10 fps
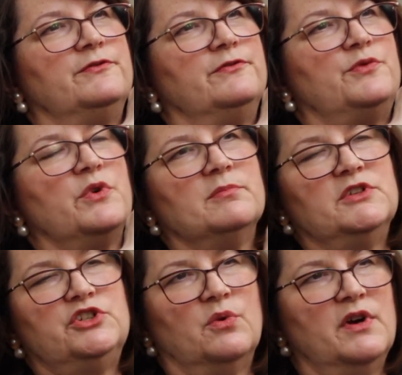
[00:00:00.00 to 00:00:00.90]
for the
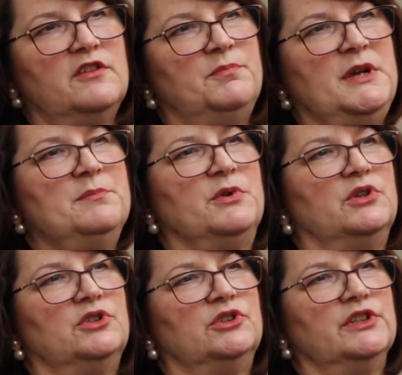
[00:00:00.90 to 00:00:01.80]
majority of
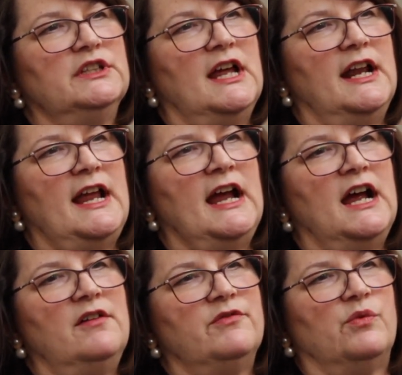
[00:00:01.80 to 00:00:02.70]
people that
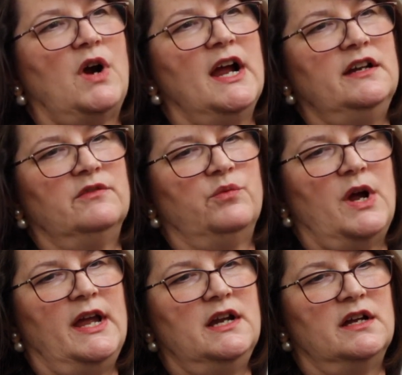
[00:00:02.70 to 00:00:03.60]
have
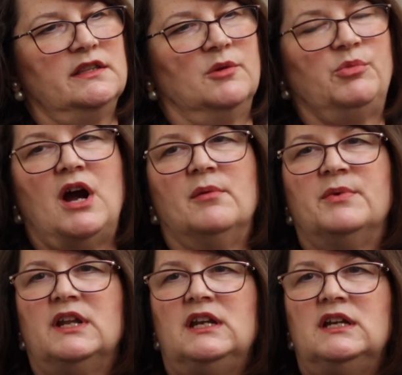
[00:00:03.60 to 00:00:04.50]
right-of-way on their
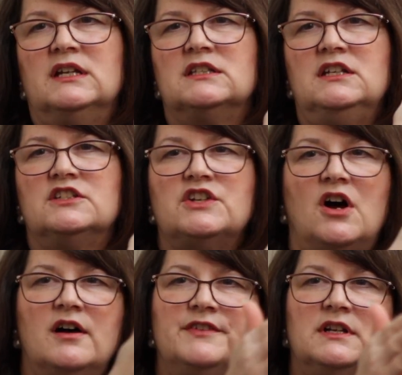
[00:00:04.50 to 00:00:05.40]
property, it's
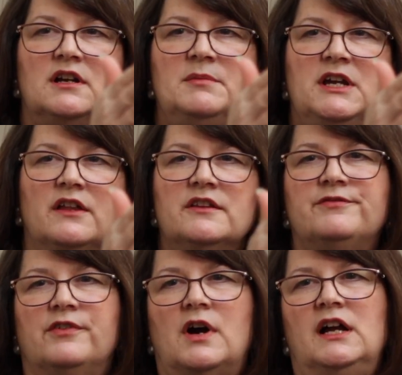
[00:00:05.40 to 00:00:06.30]
often going to be on the
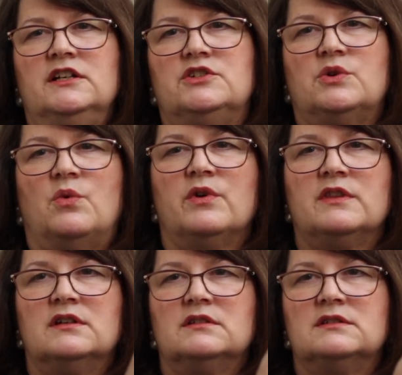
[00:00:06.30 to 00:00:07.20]
front or
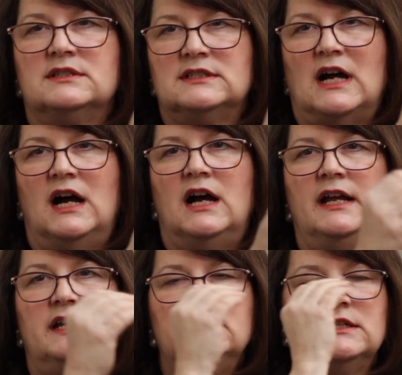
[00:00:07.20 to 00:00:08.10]
the side.